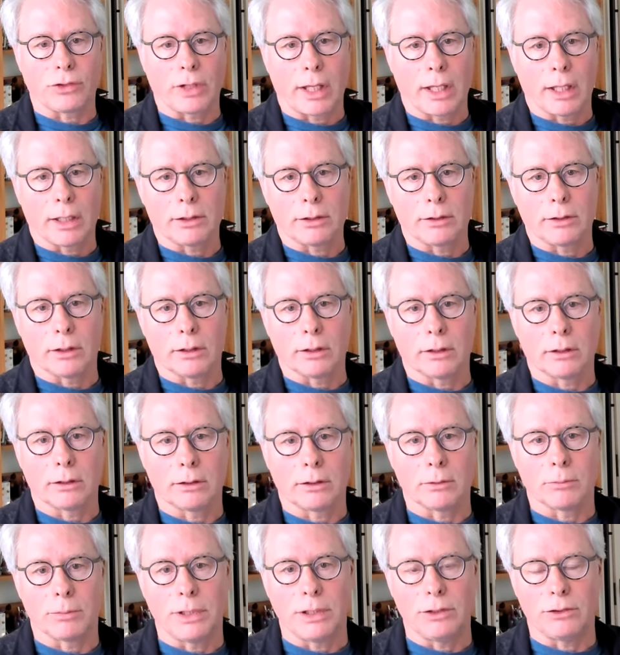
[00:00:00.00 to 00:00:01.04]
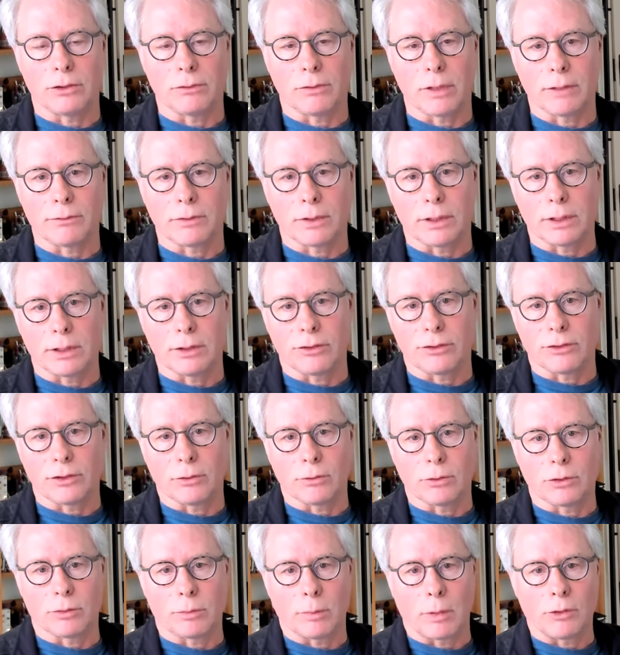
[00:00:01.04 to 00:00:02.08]
And the, the piece of evidence that
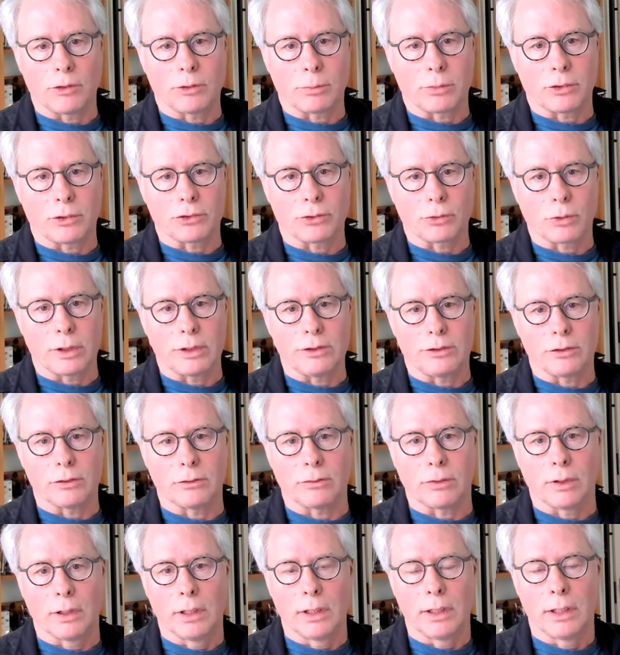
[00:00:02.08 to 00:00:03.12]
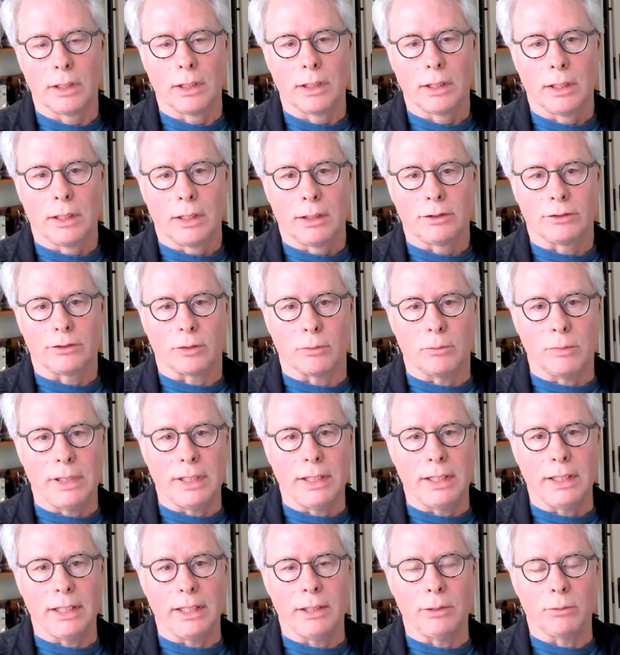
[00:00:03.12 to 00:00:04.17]
was most persuasive to
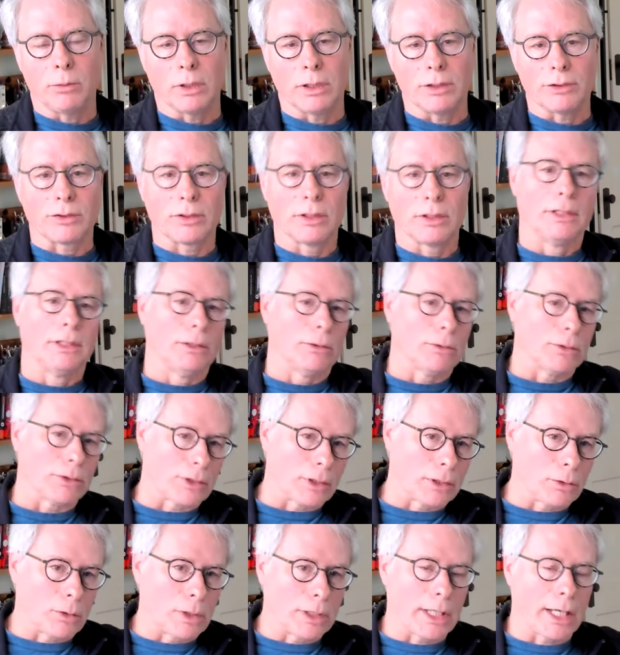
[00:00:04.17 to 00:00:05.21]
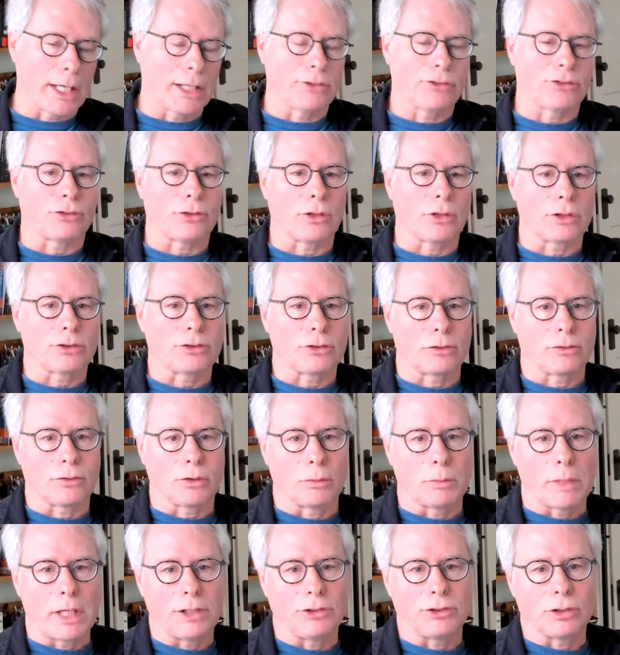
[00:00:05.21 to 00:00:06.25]
me was was on the one hand structure
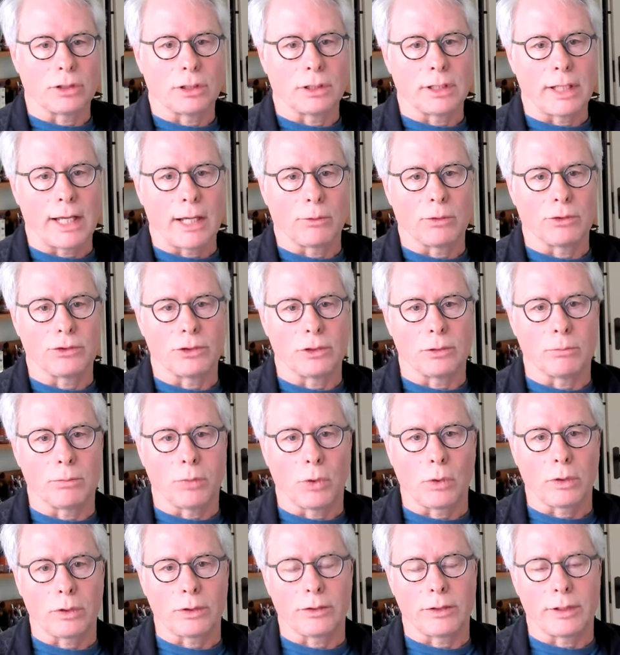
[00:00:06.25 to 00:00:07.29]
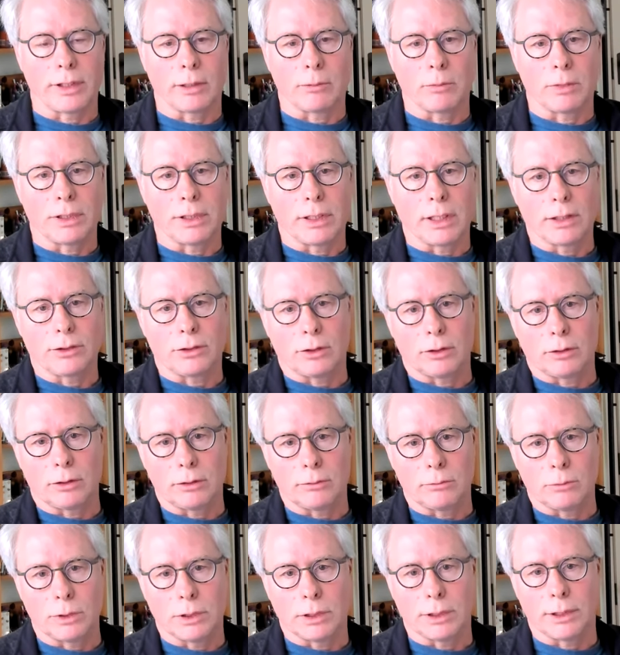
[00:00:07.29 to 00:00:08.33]
formation, and that was an important thing. But the
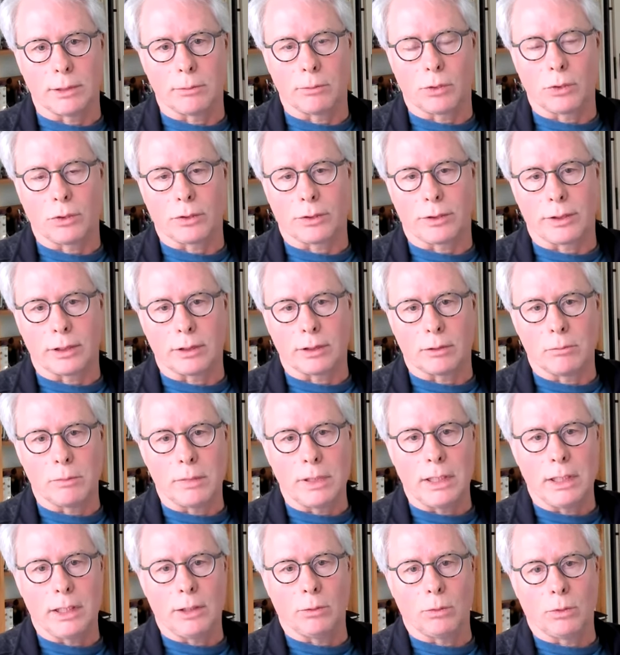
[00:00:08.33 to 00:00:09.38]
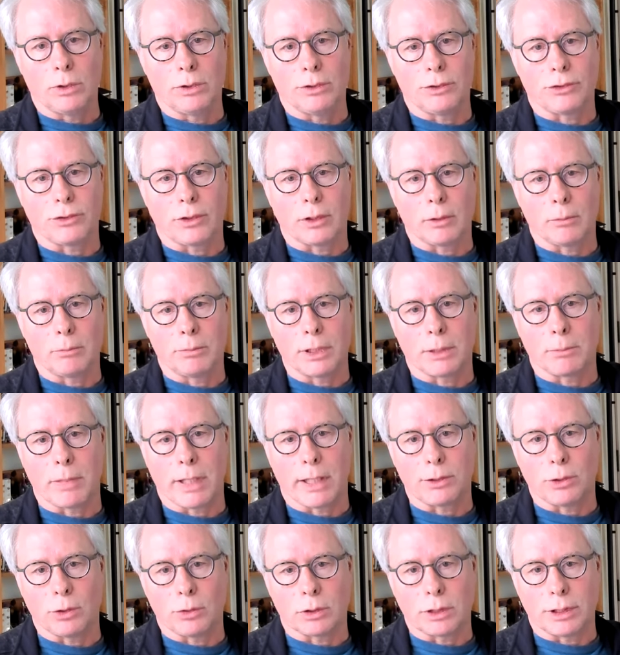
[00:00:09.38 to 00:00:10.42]
other really important thing to me was uh, Big
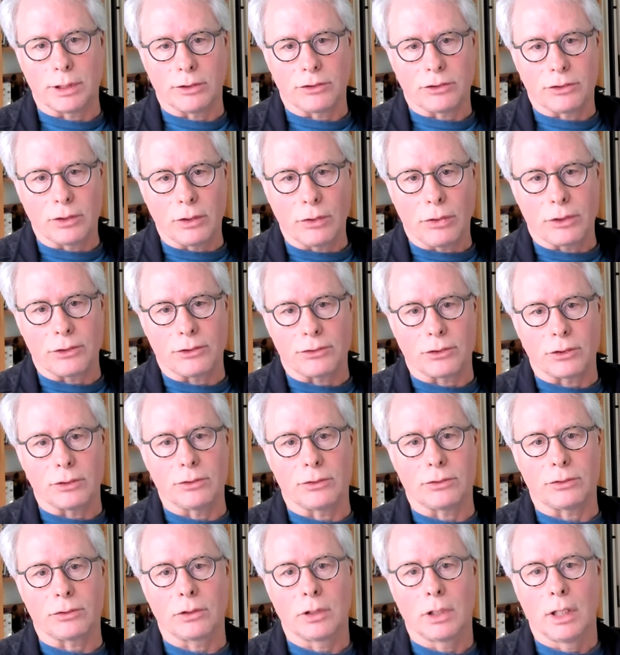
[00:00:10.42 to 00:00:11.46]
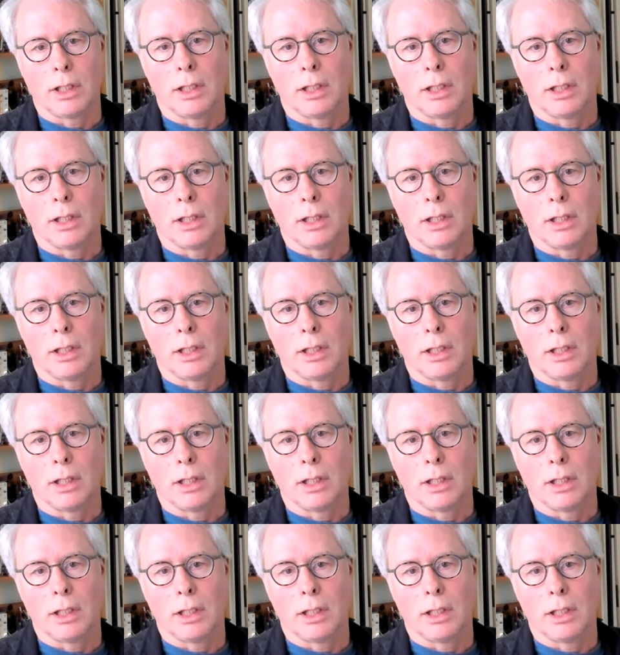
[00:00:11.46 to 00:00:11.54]
Bang nucleosynthesis,